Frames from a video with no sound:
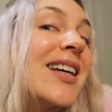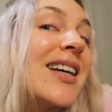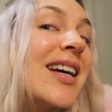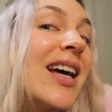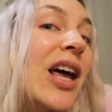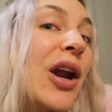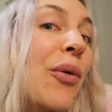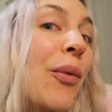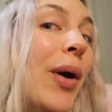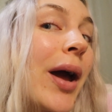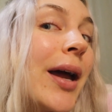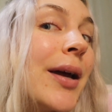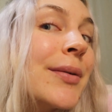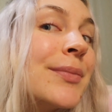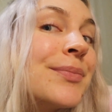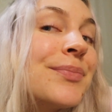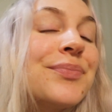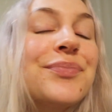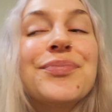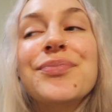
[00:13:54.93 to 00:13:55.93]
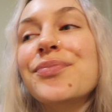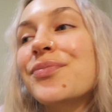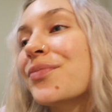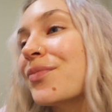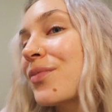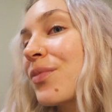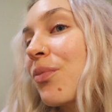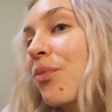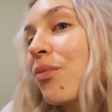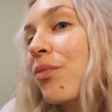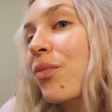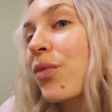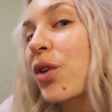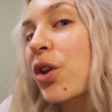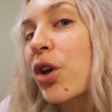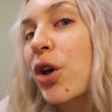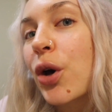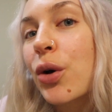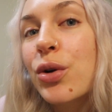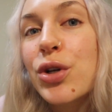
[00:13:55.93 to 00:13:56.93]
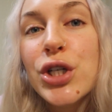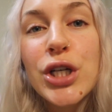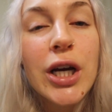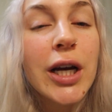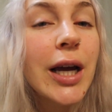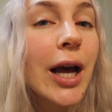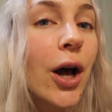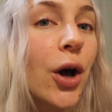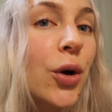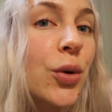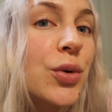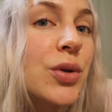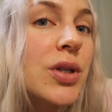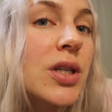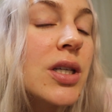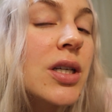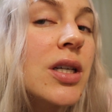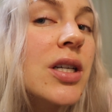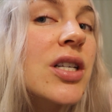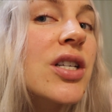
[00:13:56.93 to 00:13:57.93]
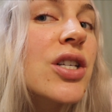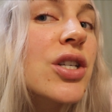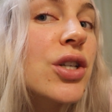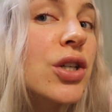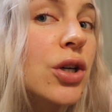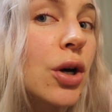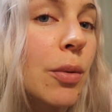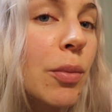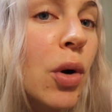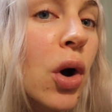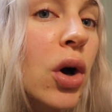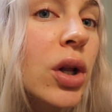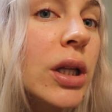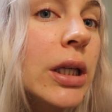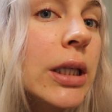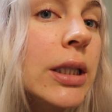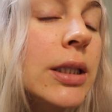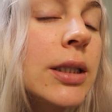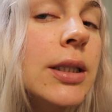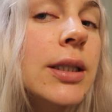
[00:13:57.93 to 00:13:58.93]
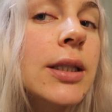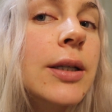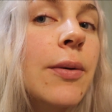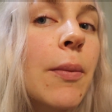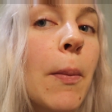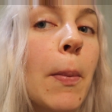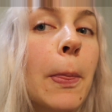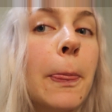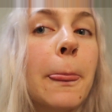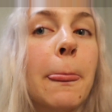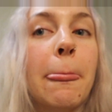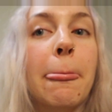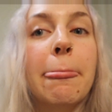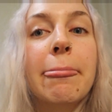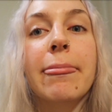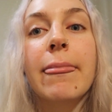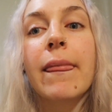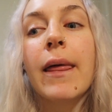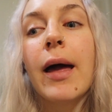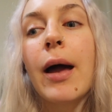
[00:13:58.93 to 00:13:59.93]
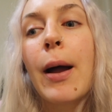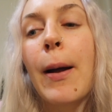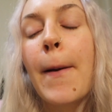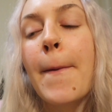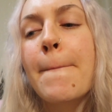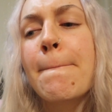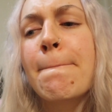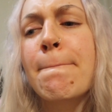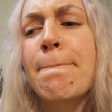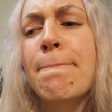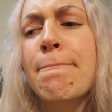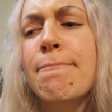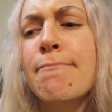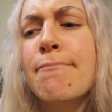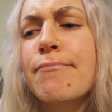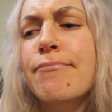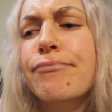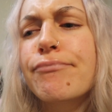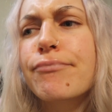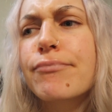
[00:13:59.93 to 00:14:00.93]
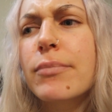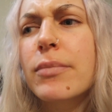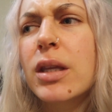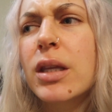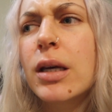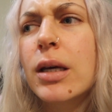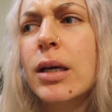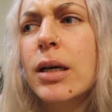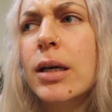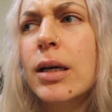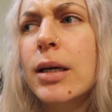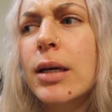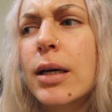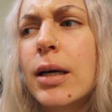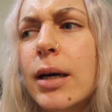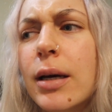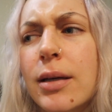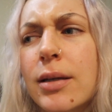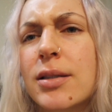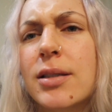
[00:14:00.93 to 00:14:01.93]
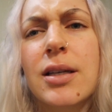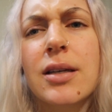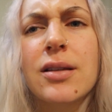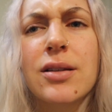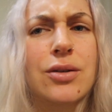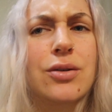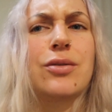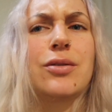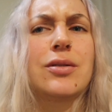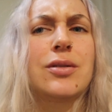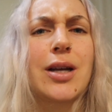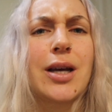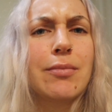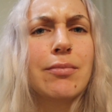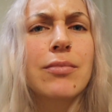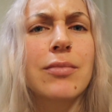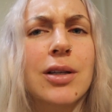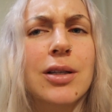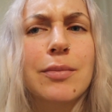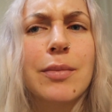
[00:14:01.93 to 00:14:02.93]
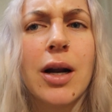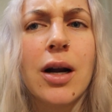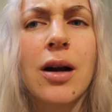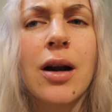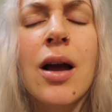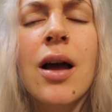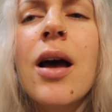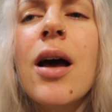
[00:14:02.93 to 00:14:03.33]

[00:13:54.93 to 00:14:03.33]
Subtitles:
Anyway, go check out Tom Holland. I can say this girl's name, doesn't matter.